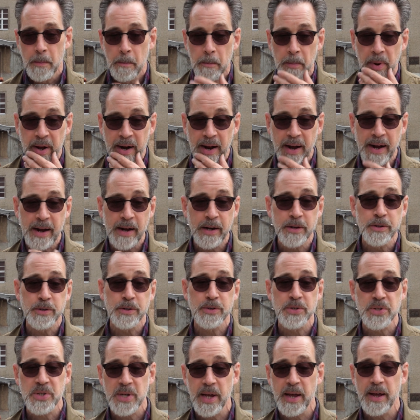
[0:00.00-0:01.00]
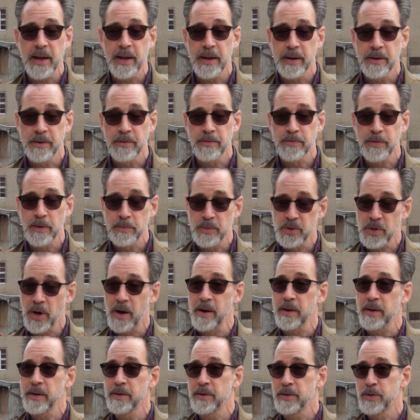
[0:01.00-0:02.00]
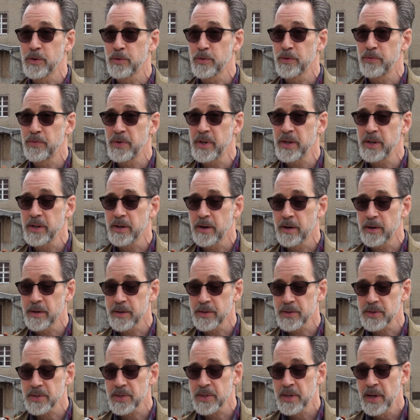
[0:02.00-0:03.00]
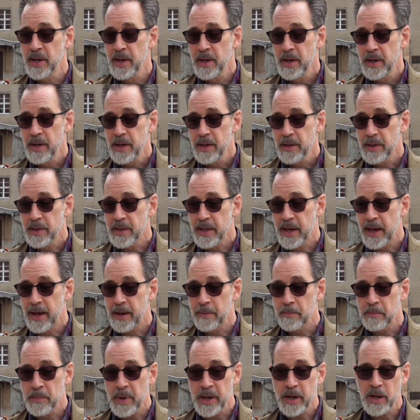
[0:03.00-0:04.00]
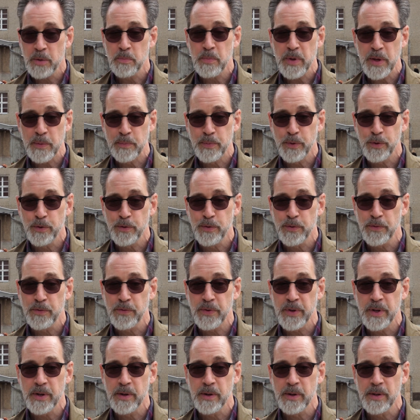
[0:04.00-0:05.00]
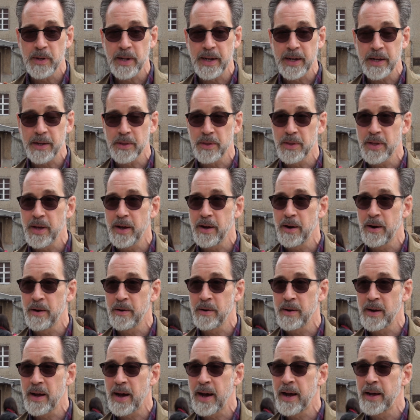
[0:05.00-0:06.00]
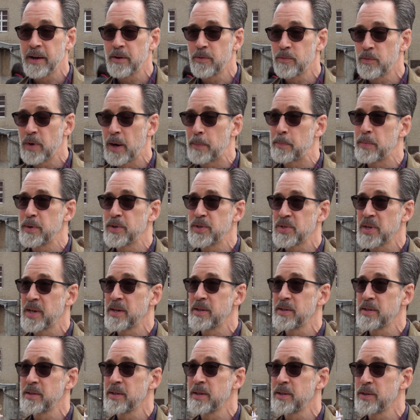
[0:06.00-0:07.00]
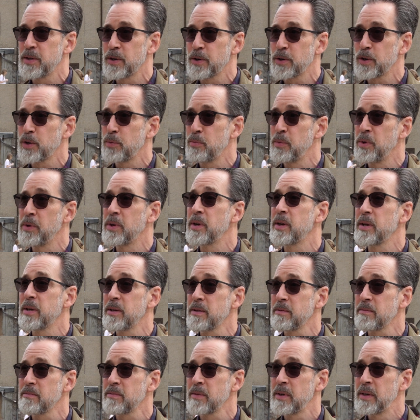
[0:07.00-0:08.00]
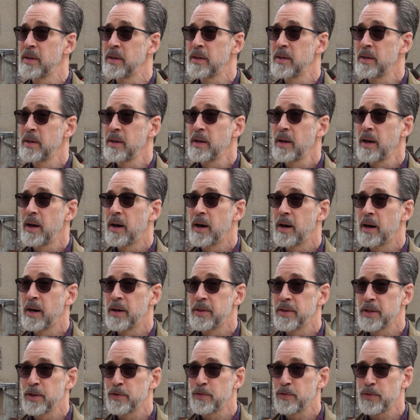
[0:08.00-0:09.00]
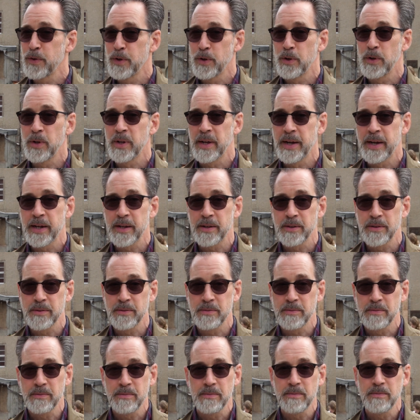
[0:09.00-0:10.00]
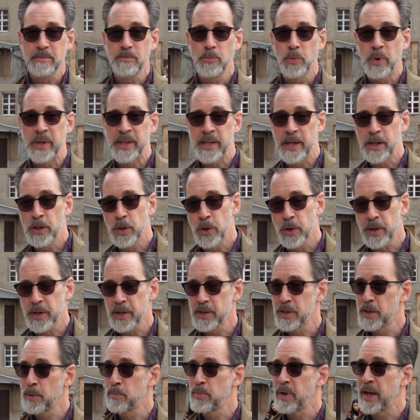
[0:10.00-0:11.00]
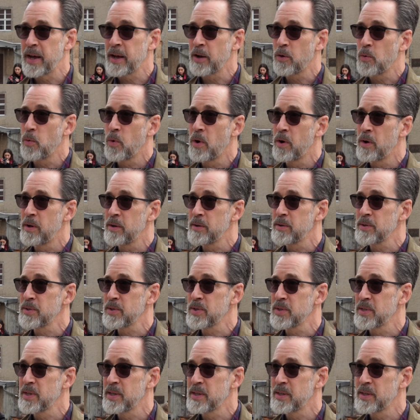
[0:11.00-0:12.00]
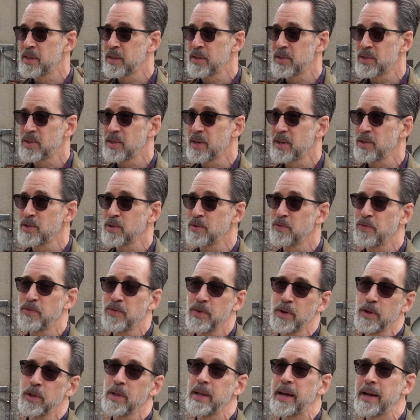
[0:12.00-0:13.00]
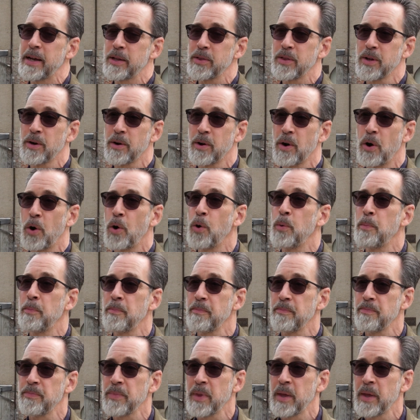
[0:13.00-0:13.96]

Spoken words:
But I understand from talking to graffiti artists that many people feel like they are not represented in their community. They feel like when they look at the blank walls that this doesn't feel like their home.